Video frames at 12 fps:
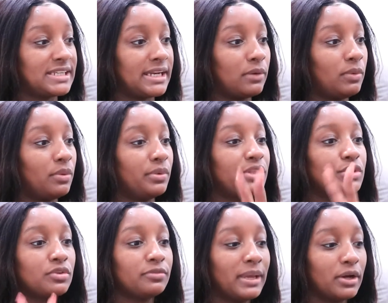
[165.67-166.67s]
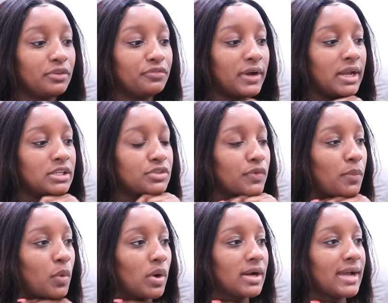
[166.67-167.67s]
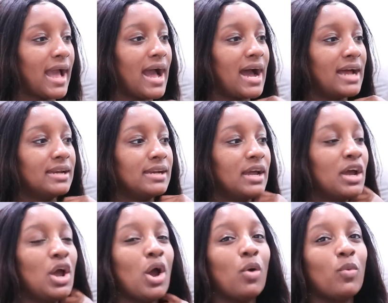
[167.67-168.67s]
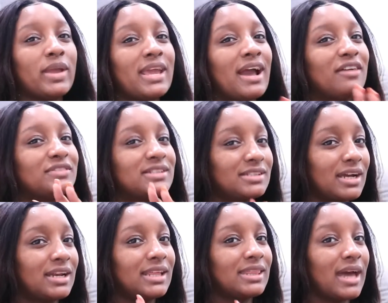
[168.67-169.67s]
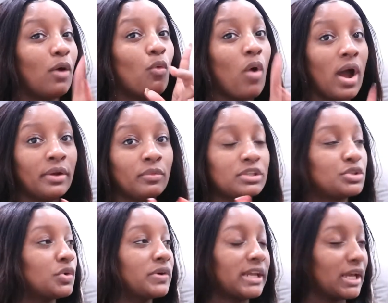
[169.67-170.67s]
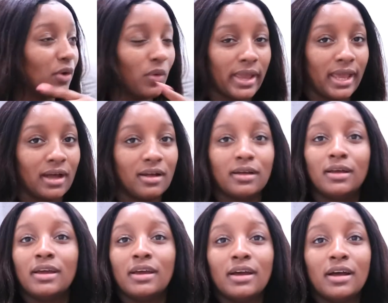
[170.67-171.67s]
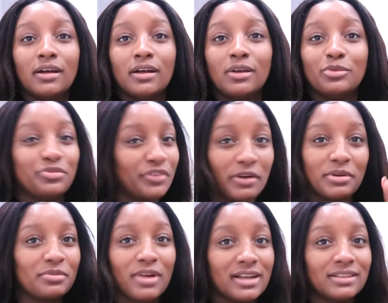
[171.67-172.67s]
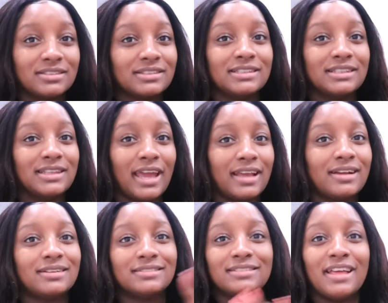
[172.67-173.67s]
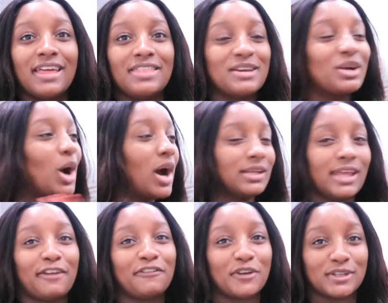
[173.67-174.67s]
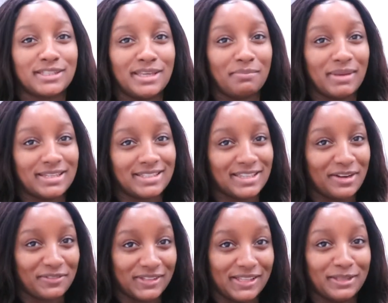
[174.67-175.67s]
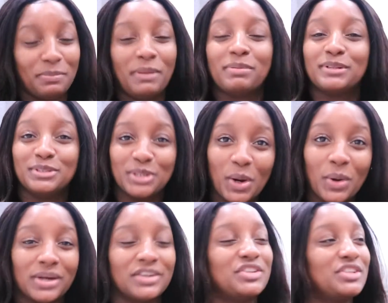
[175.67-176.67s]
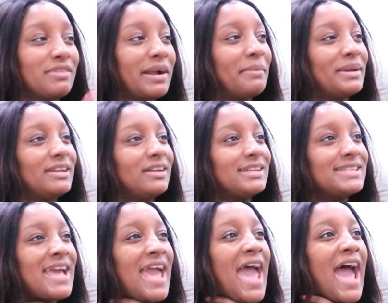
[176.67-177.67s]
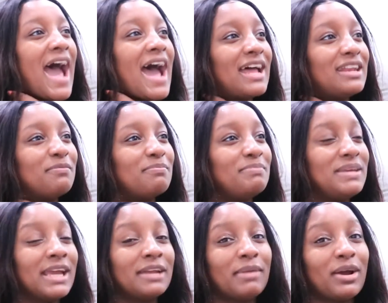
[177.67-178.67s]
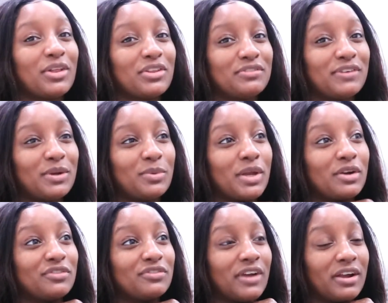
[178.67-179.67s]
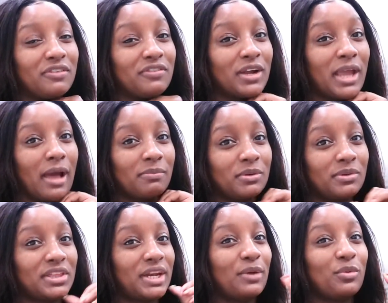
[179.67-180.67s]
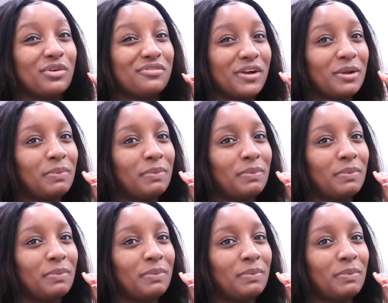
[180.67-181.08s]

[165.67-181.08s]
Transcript: and I went with two of my good friends from work, and we have decided that one was already going very regularly. Like, they're on like first name basis and everything. The people know her, and she recommended us. And me and my other friend, we are very, very happy with it, and we're very